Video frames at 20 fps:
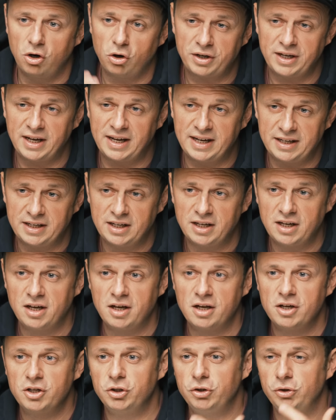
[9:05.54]
Okay,
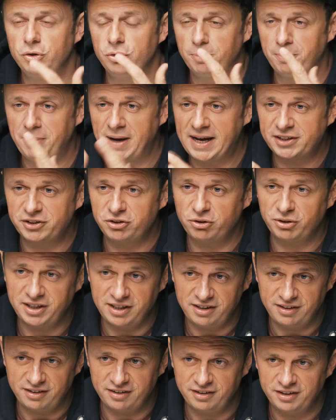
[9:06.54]
you packed your
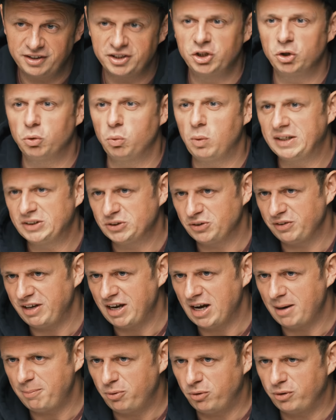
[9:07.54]
gear, you went to
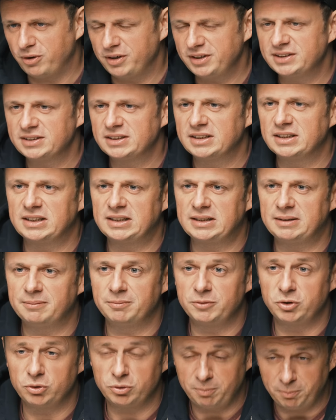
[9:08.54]
the airport,
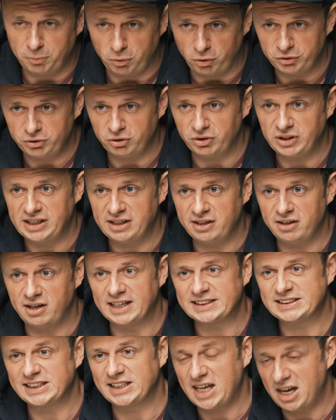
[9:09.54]
um, you brought your gear
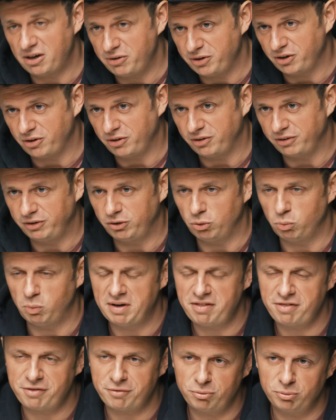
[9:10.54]
as a carry on, you
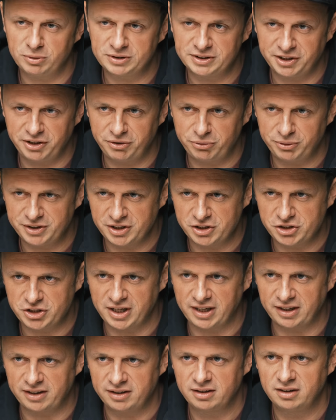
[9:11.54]
went through a security
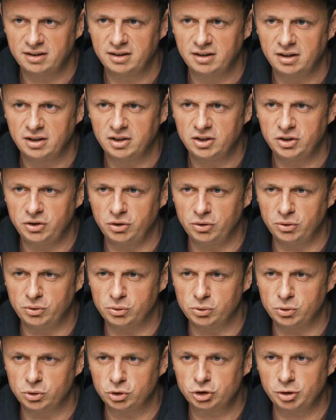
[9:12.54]
check.
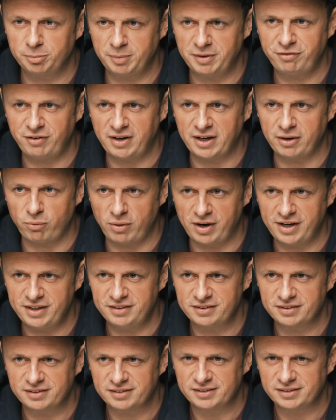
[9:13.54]
You should be fine, right?